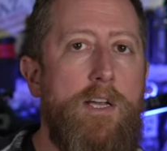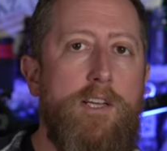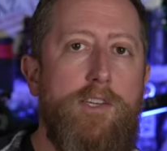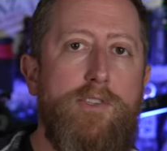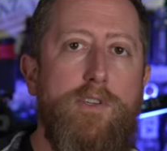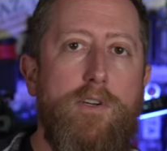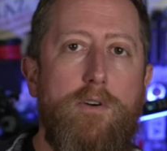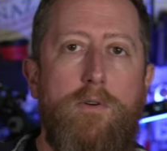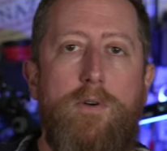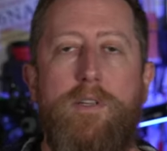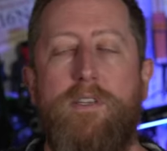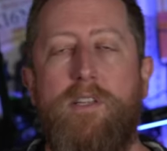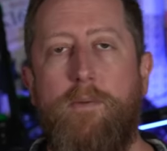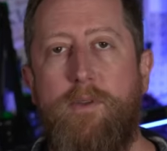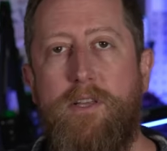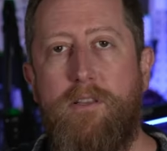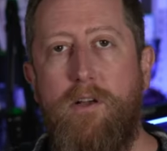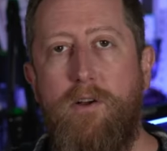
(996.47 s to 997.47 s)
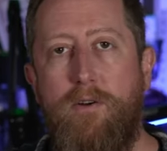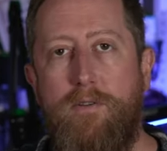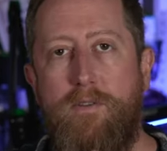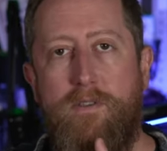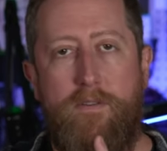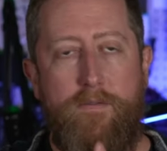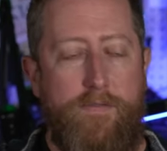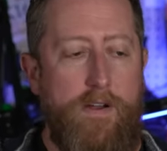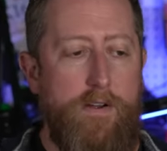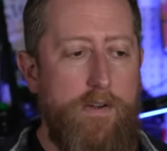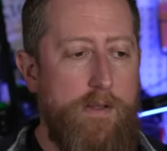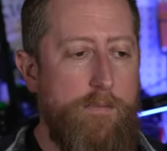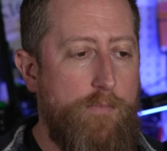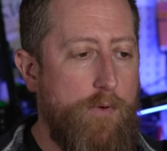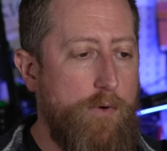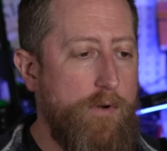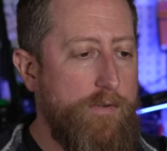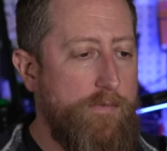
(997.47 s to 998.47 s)
So dummy loads, very
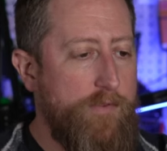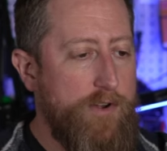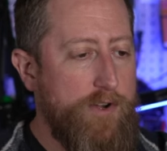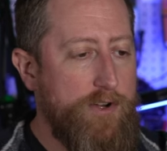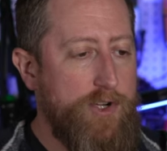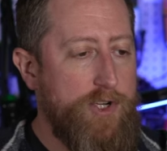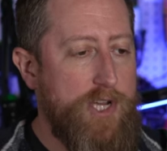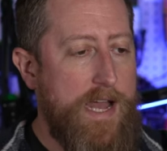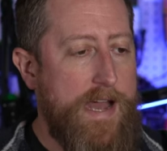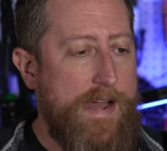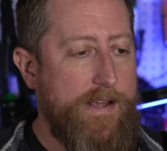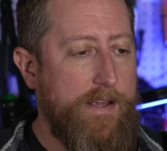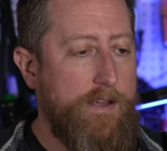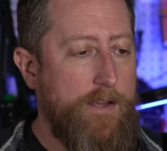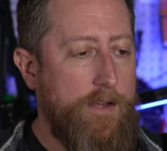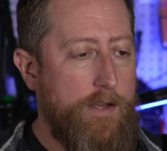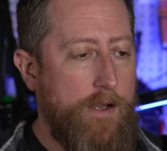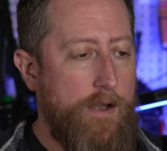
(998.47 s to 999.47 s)
important for your shack.